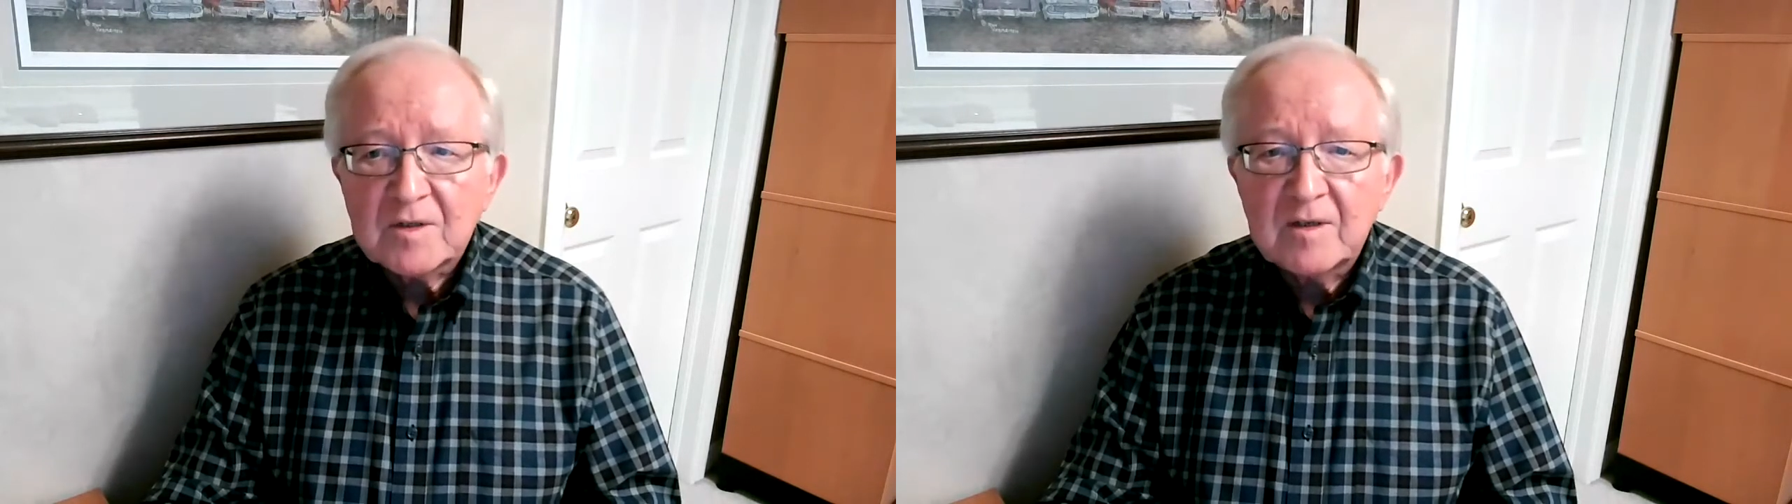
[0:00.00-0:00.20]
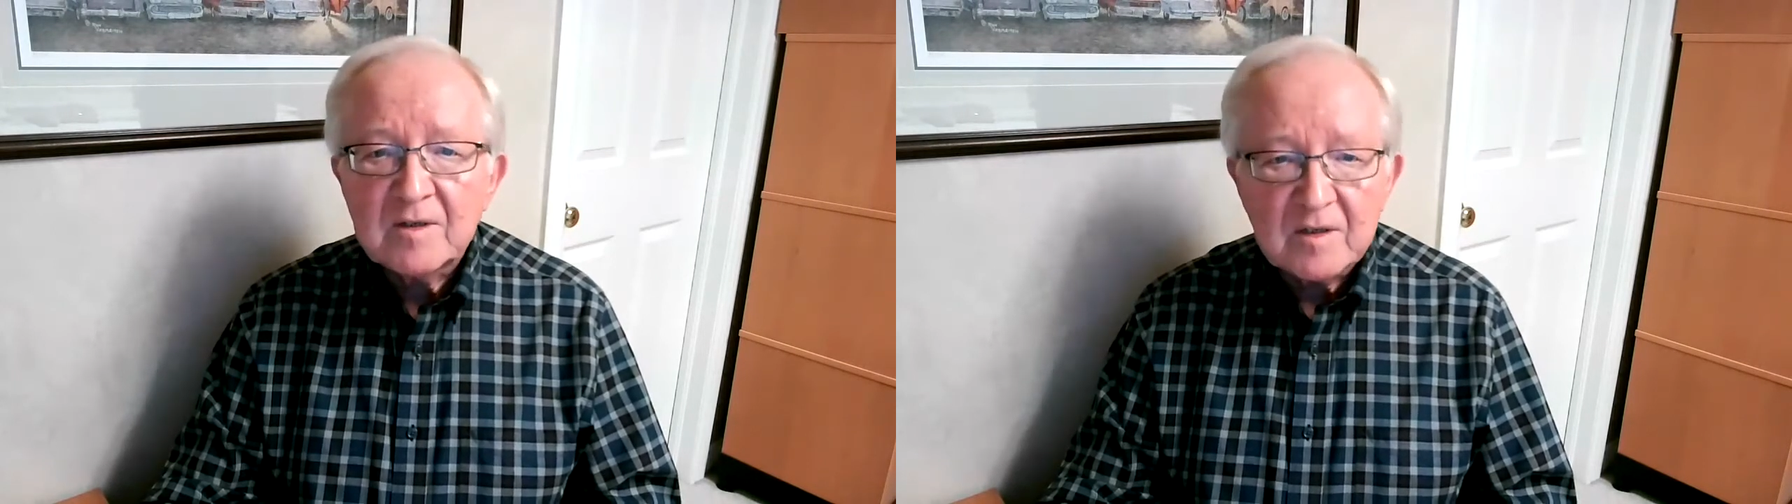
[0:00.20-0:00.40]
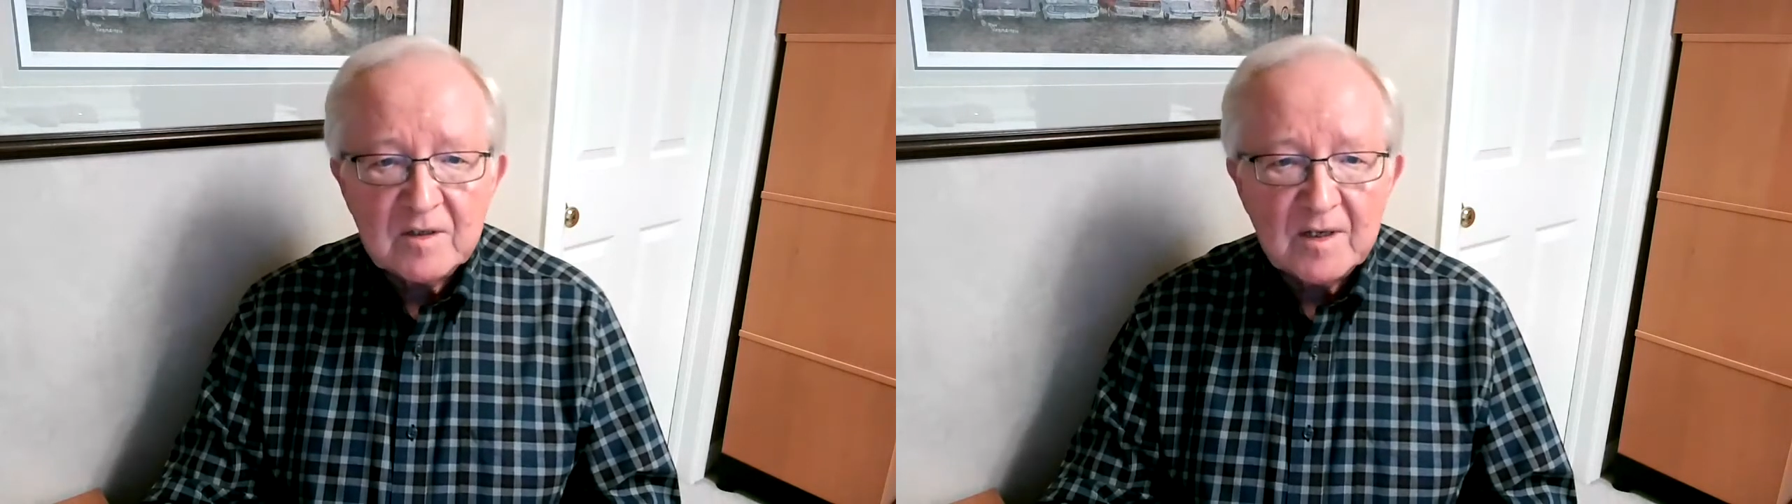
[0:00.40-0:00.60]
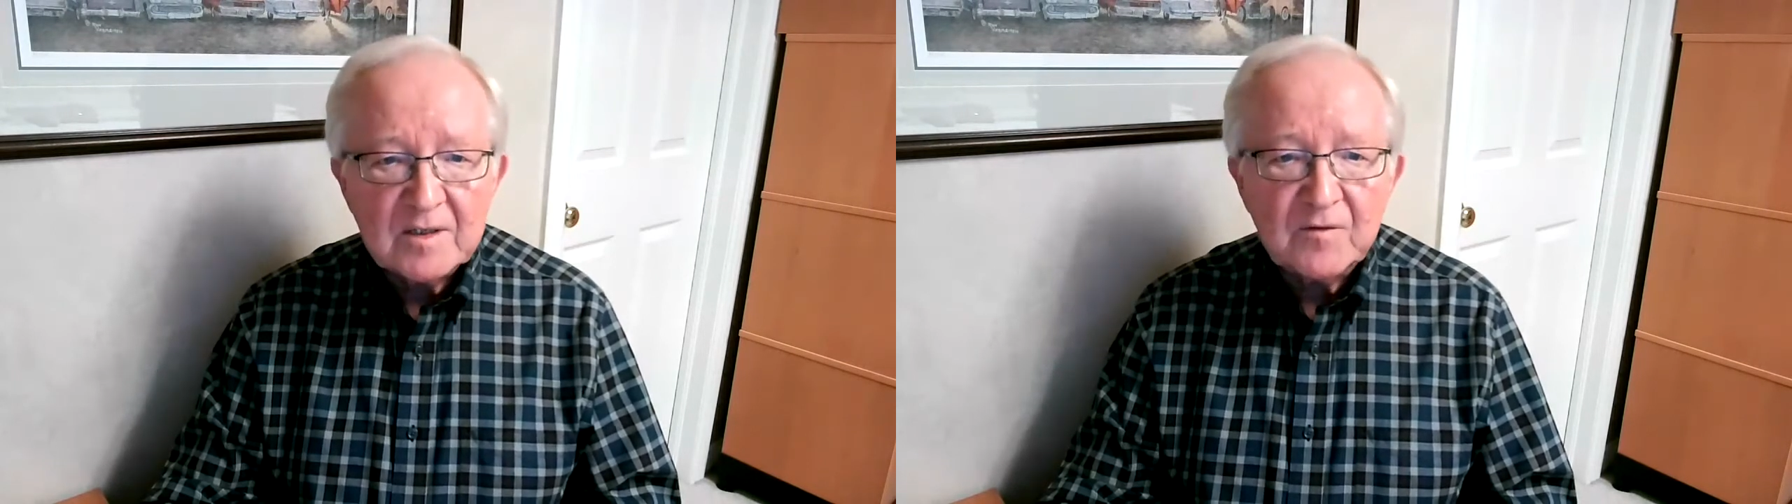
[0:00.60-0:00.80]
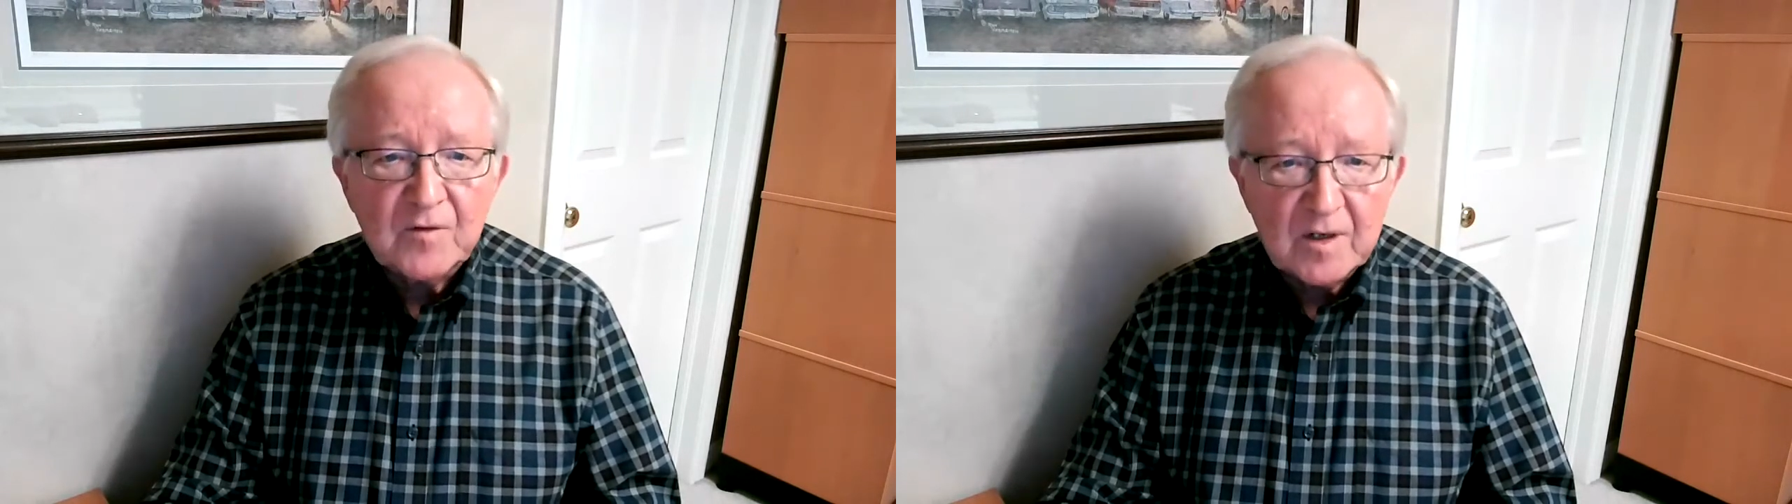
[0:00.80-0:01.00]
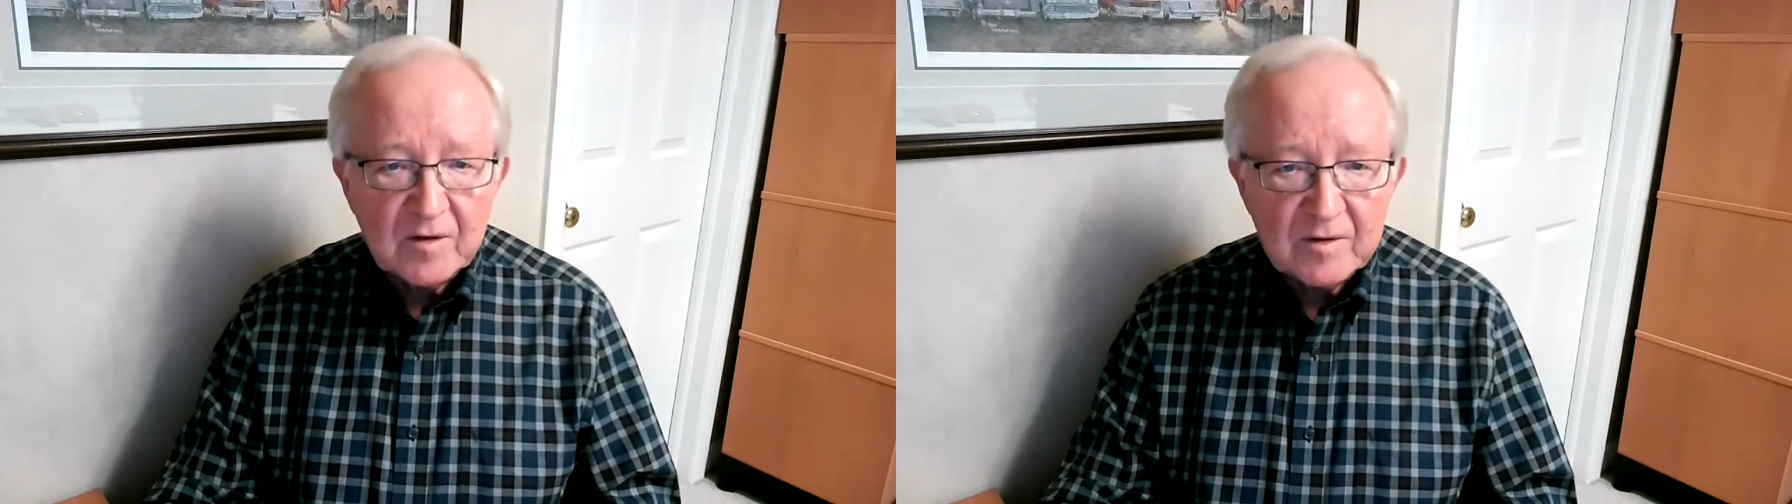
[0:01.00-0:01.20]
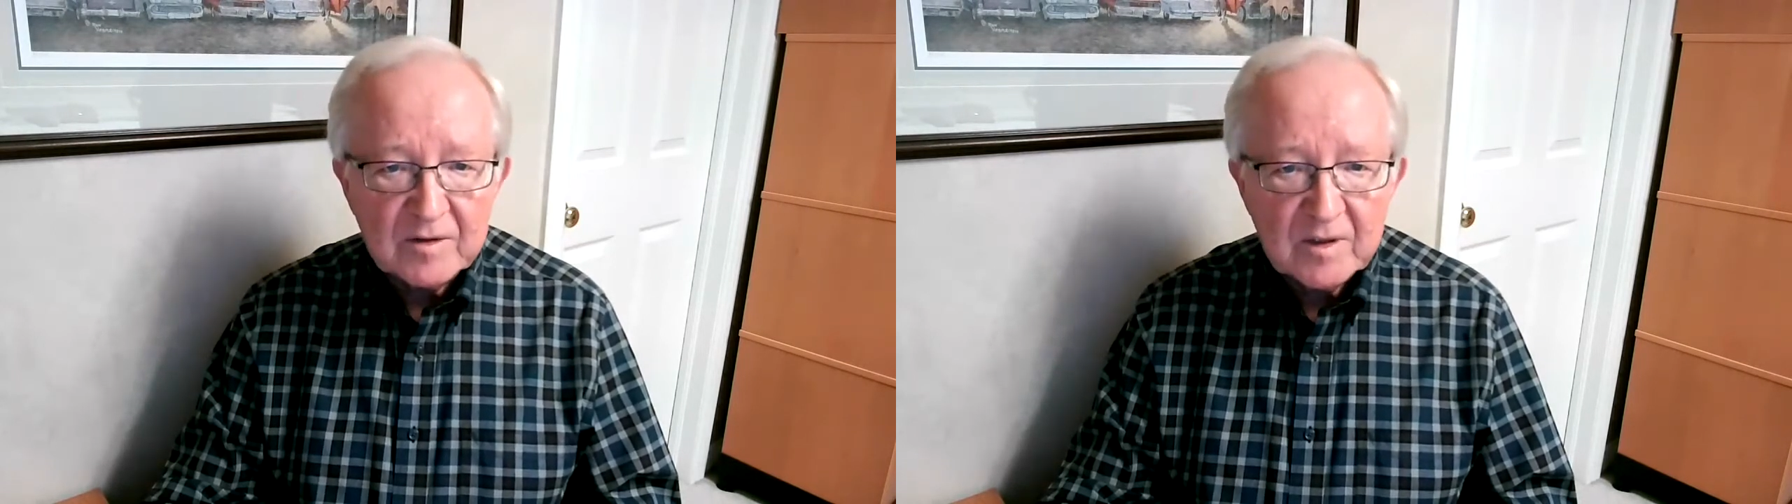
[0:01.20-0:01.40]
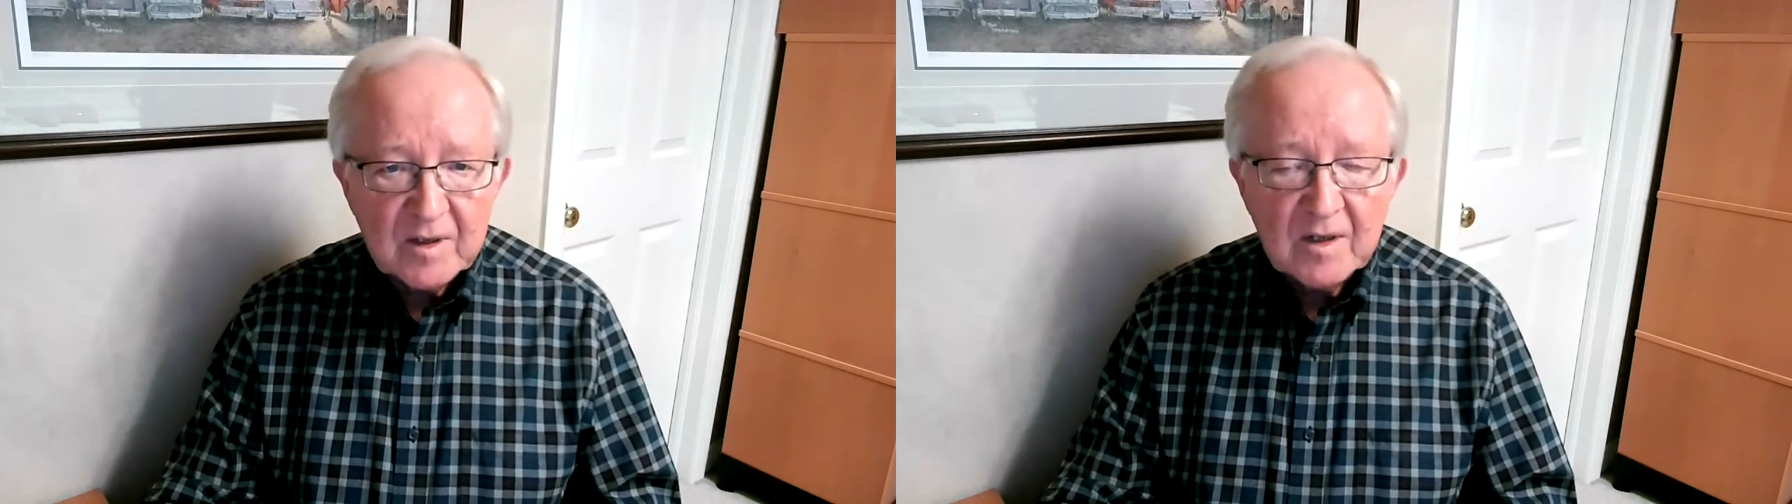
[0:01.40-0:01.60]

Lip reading: in successive years,